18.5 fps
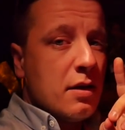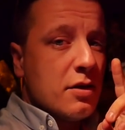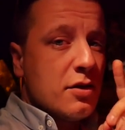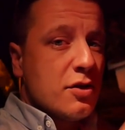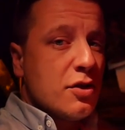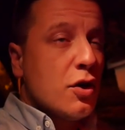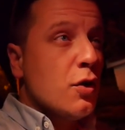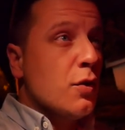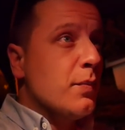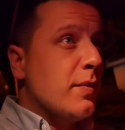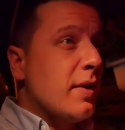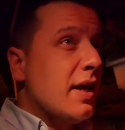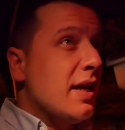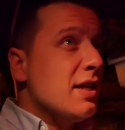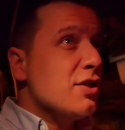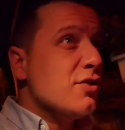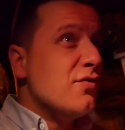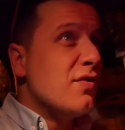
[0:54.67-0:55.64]
So
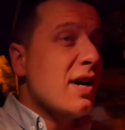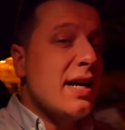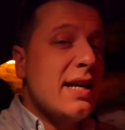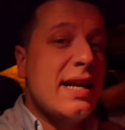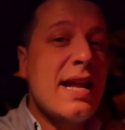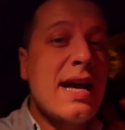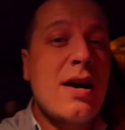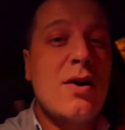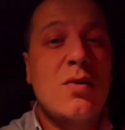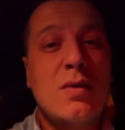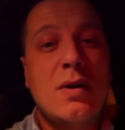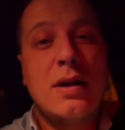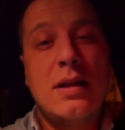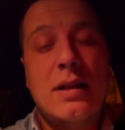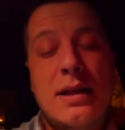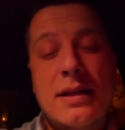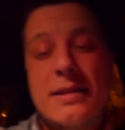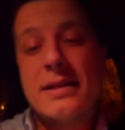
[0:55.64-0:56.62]
it is right now,
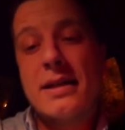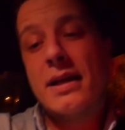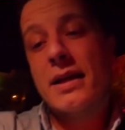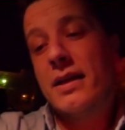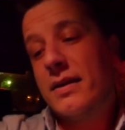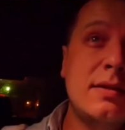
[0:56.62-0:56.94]
let's say